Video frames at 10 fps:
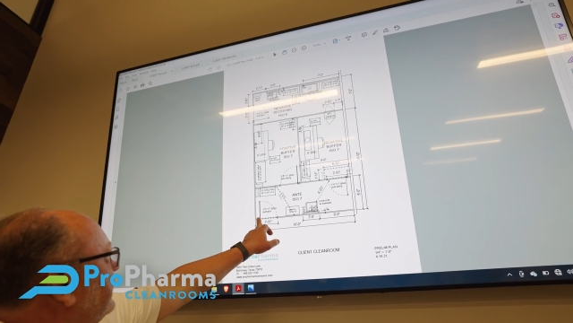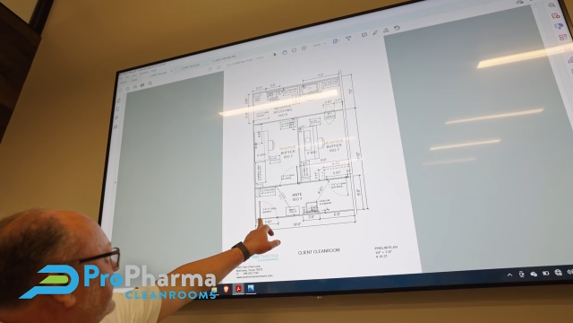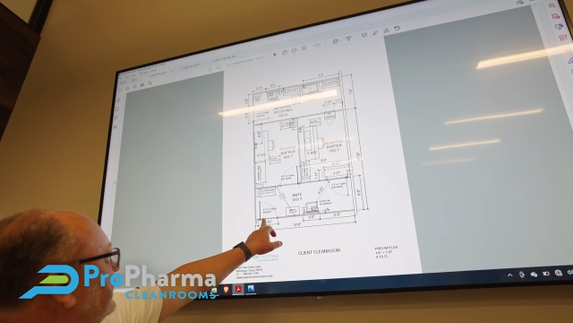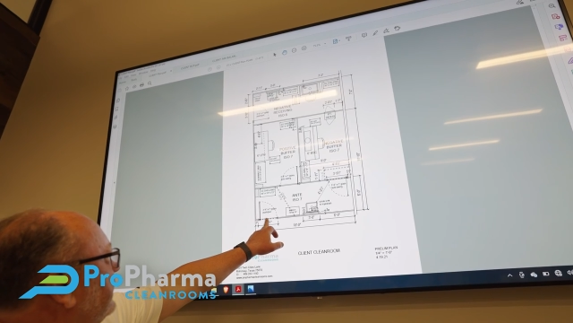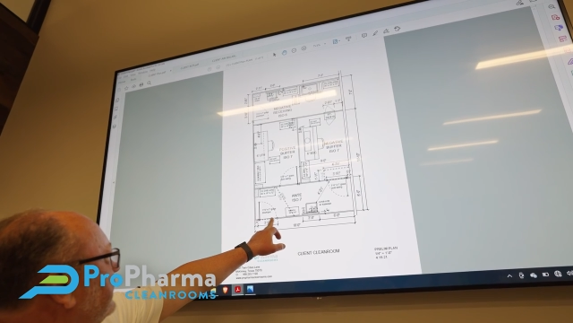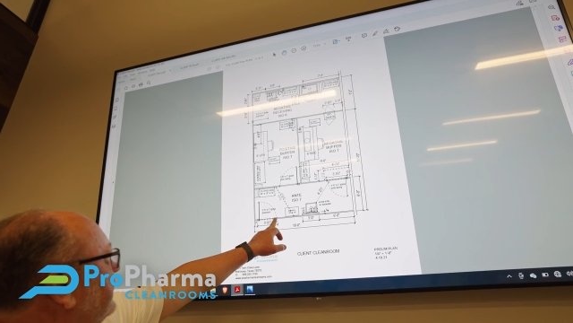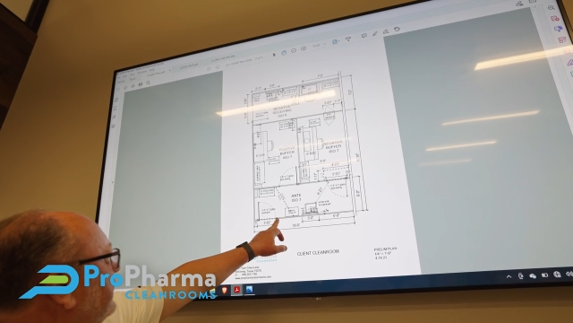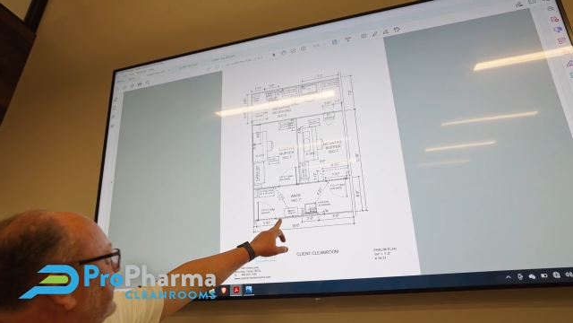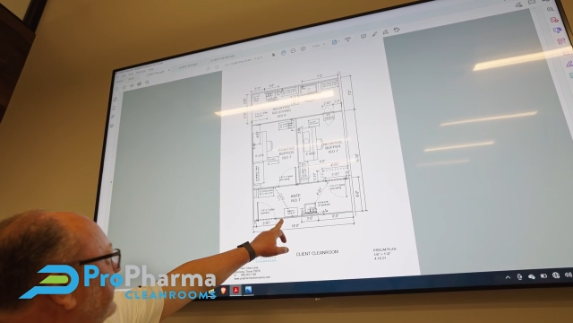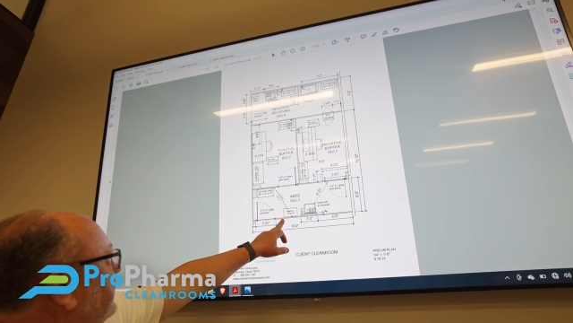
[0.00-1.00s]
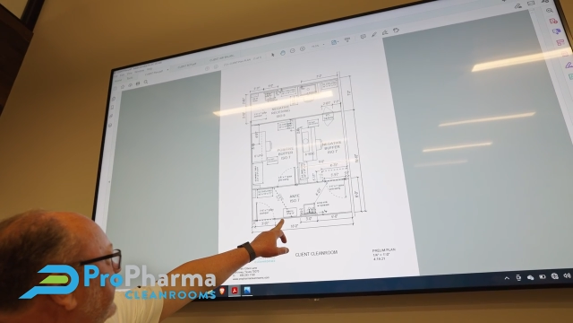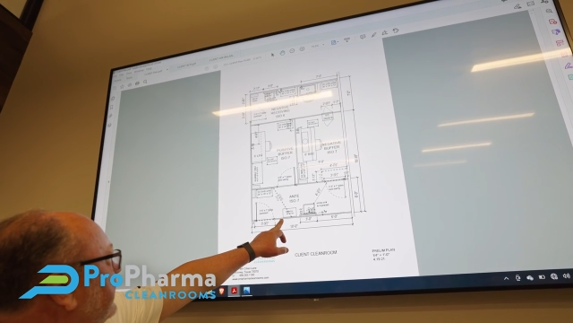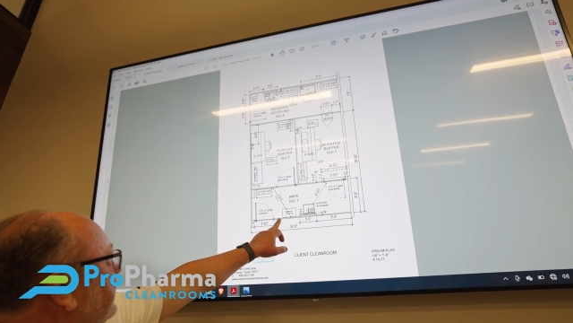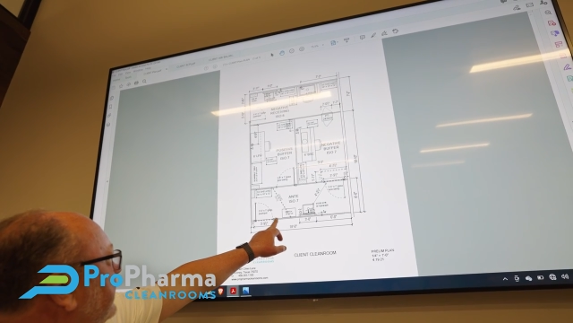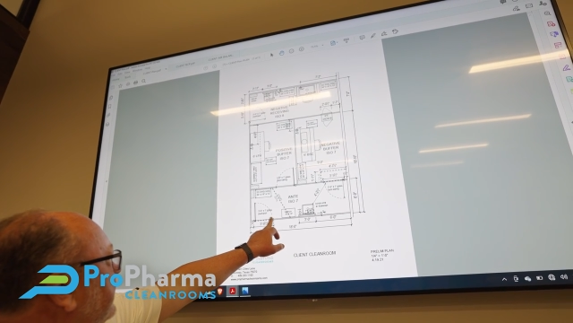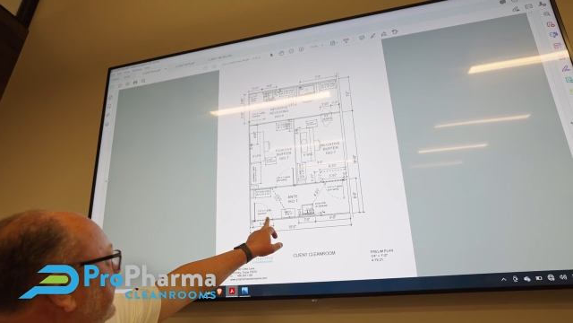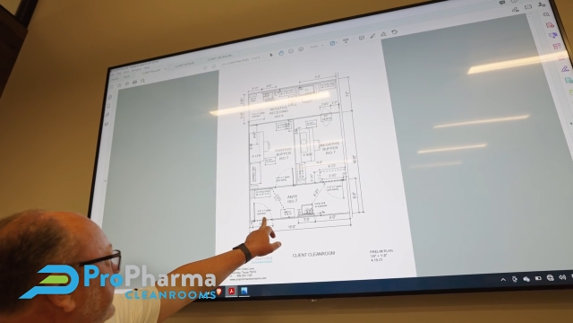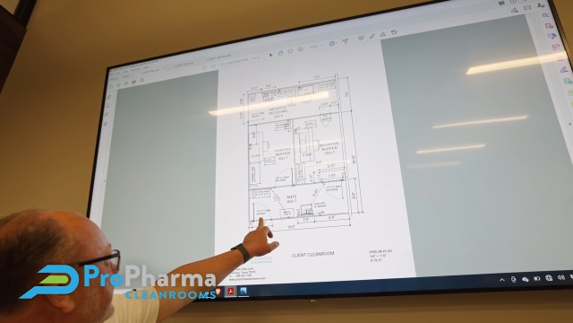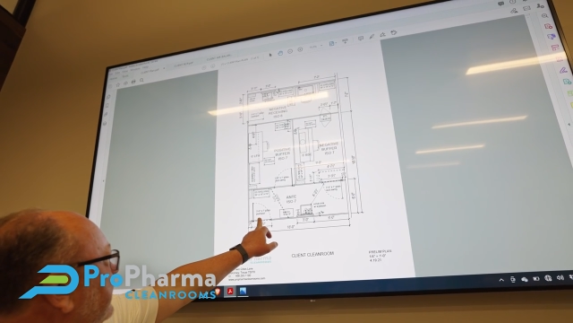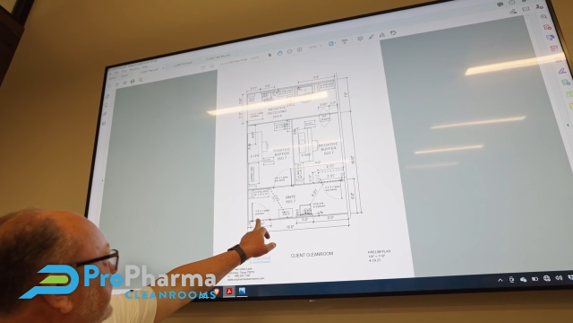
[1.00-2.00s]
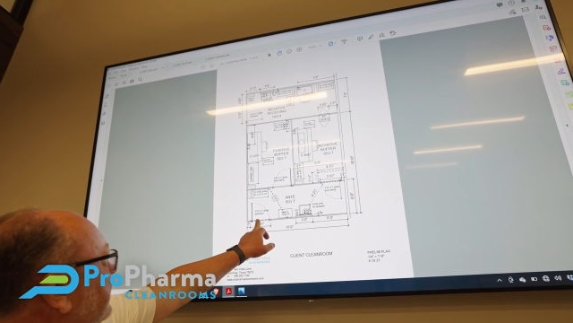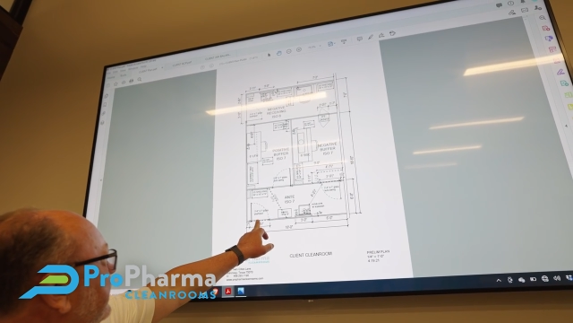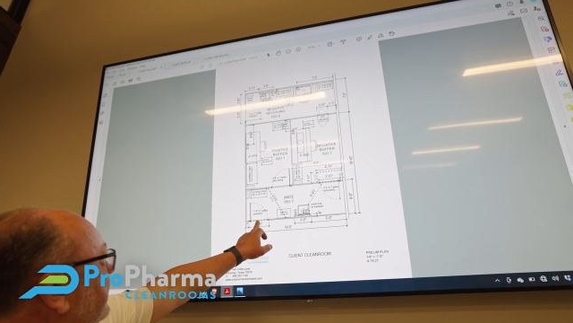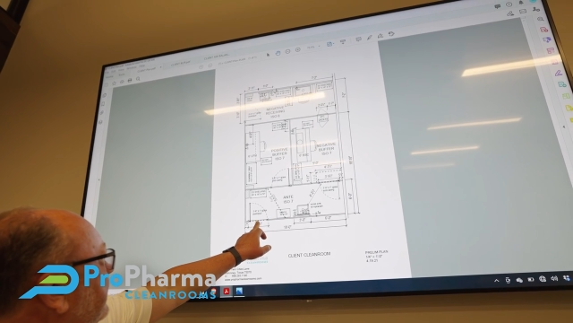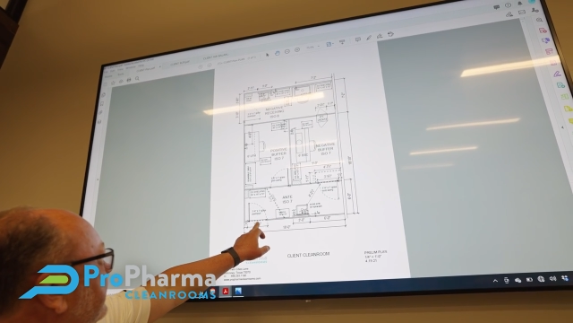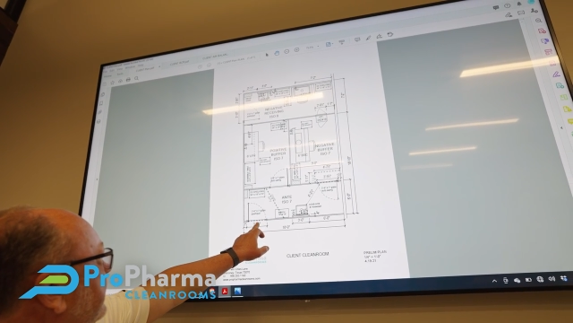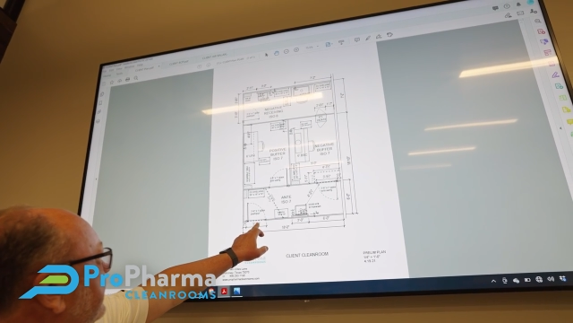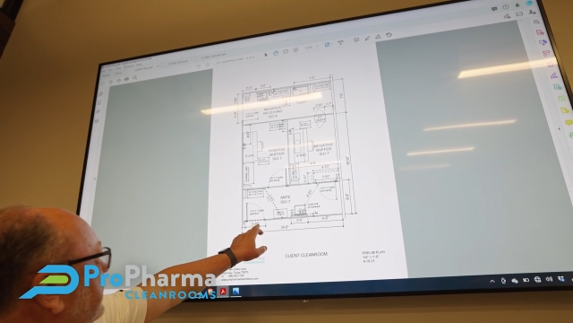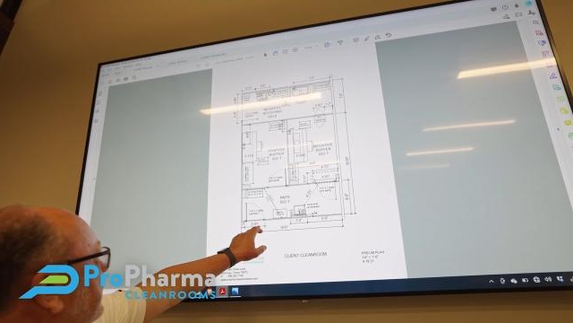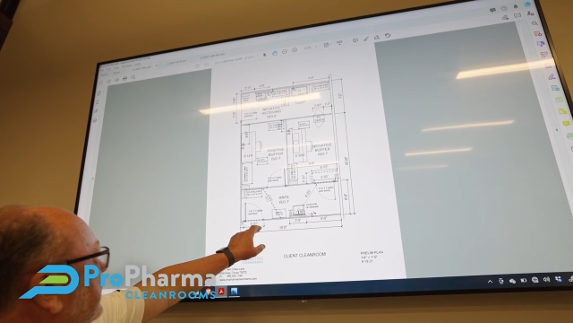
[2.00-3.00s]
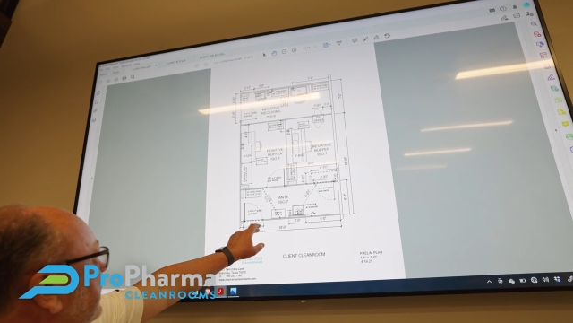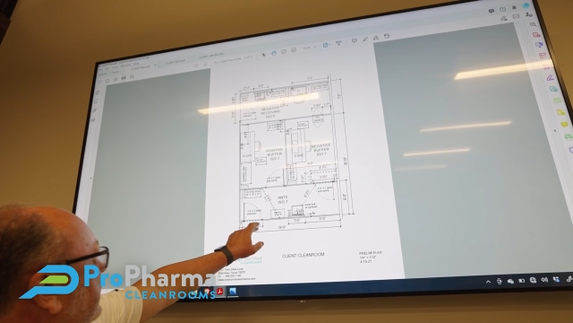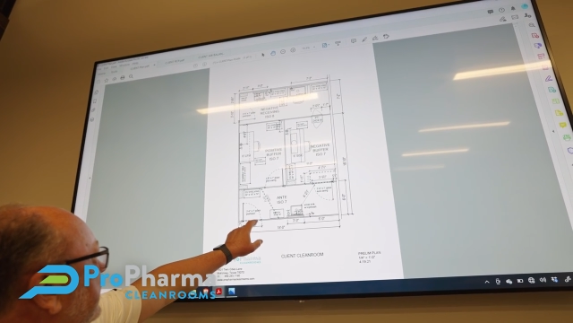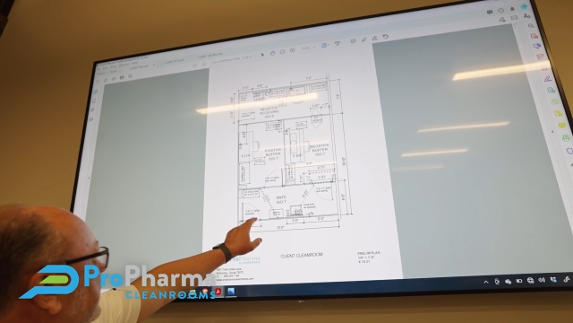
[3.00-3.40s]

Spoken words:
Nobody's mouth can be seen.